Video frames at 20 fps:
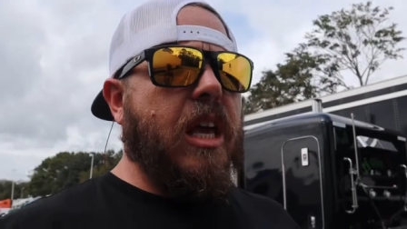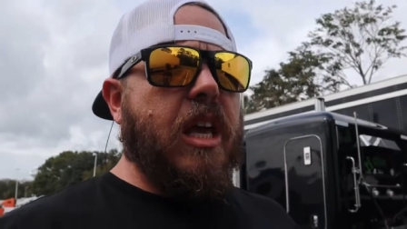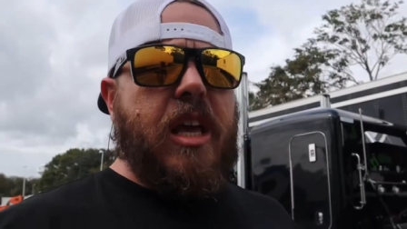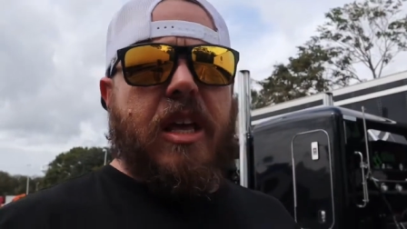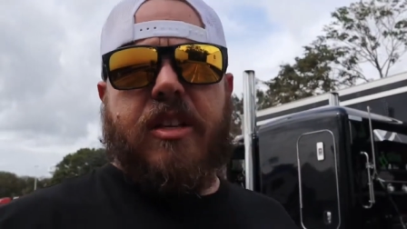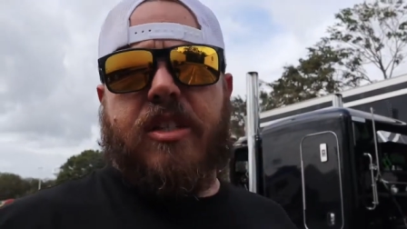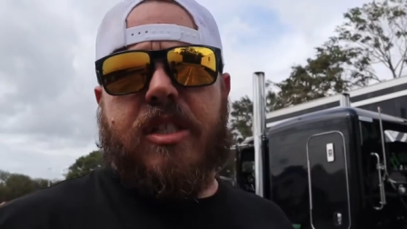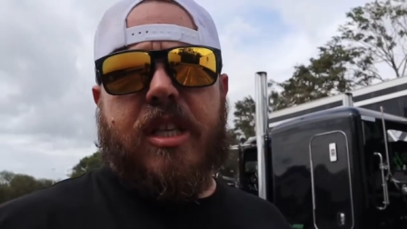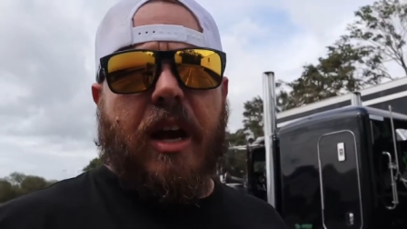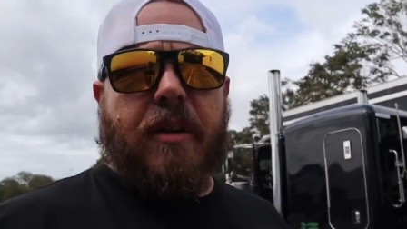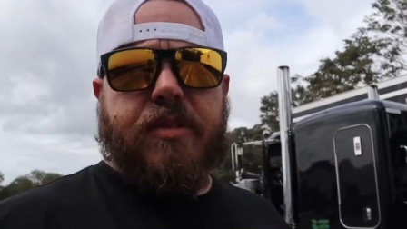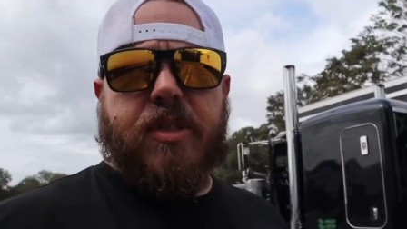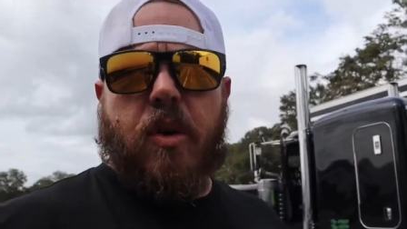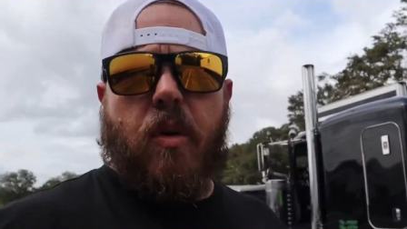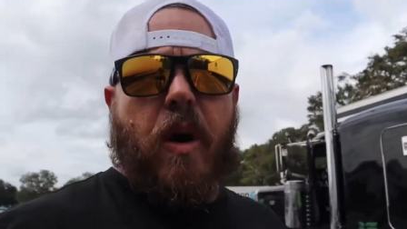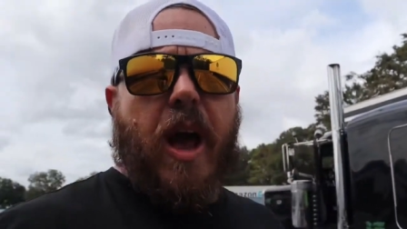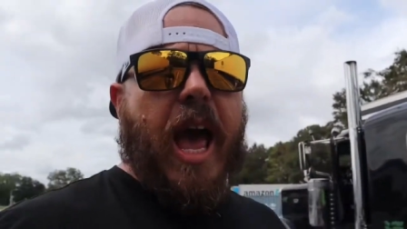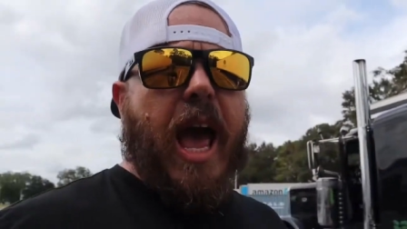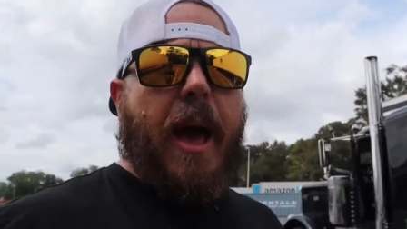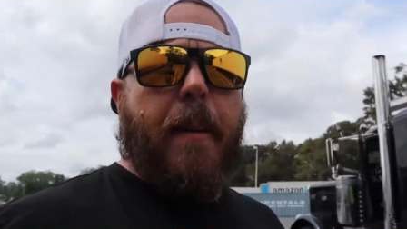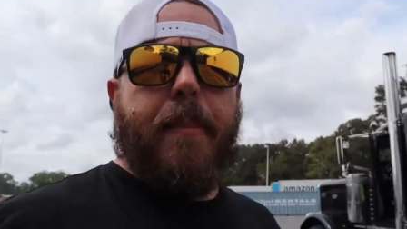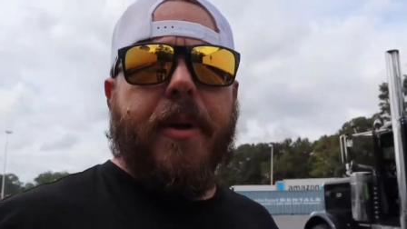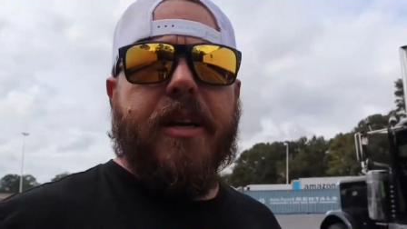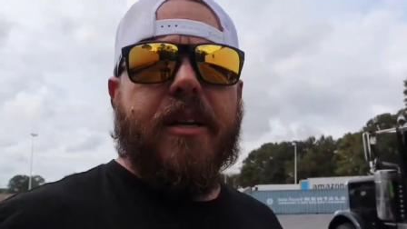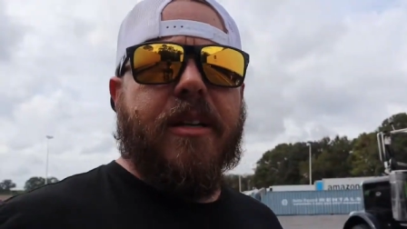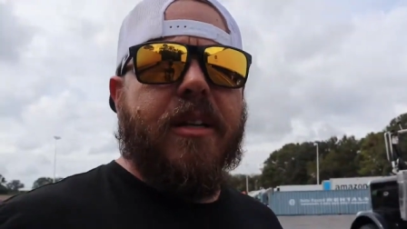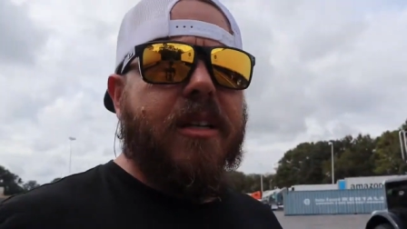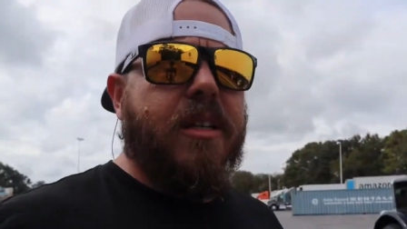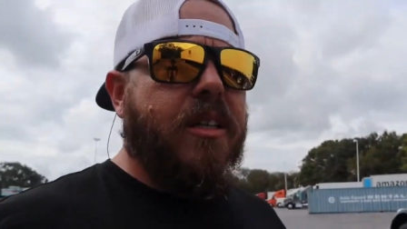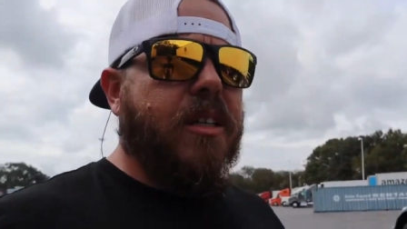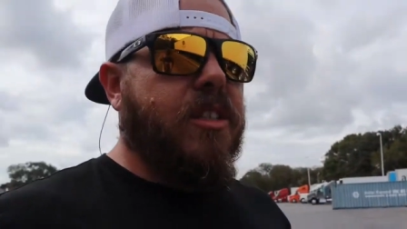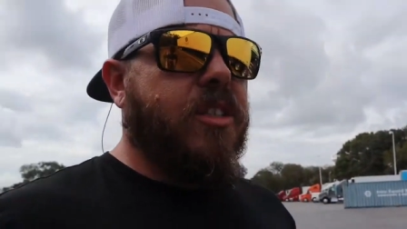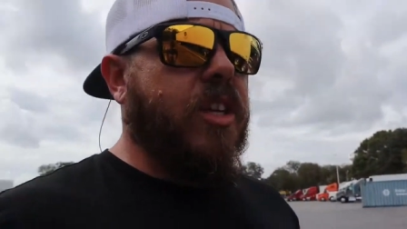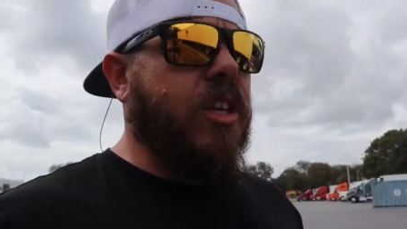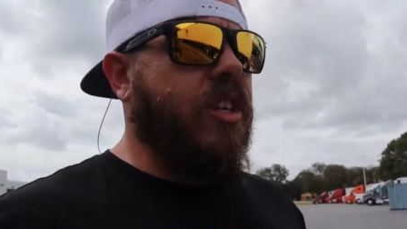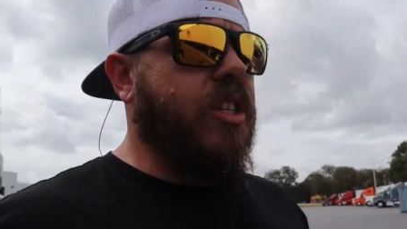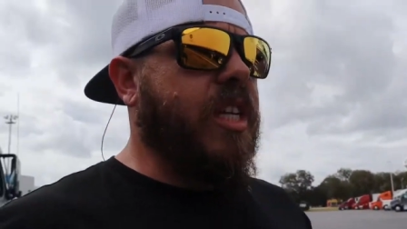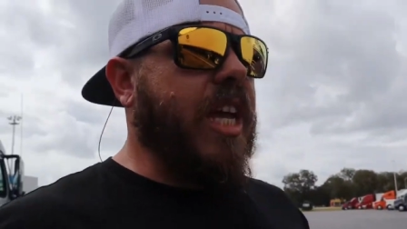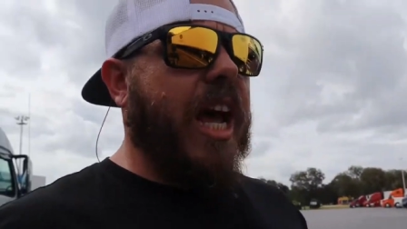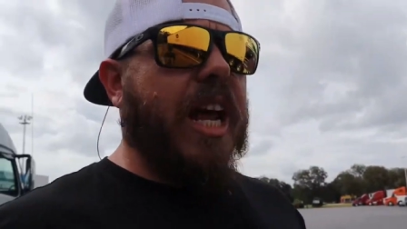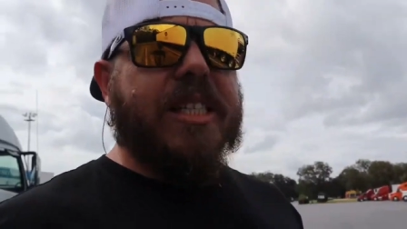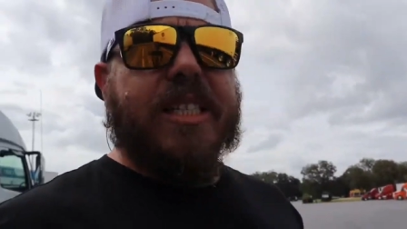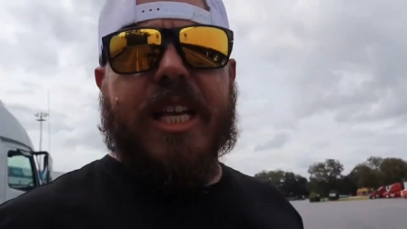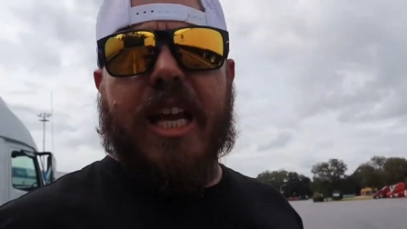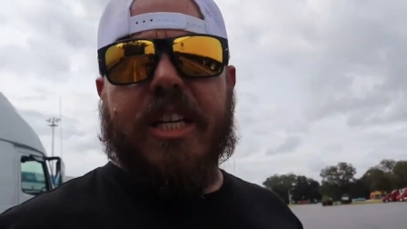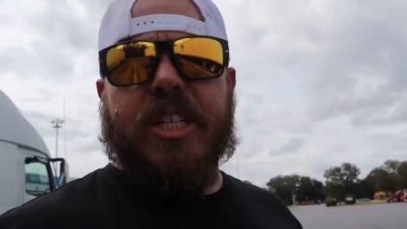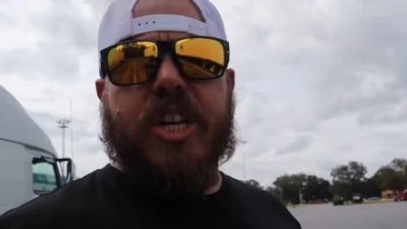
stuff's going to happen. So you just got to stay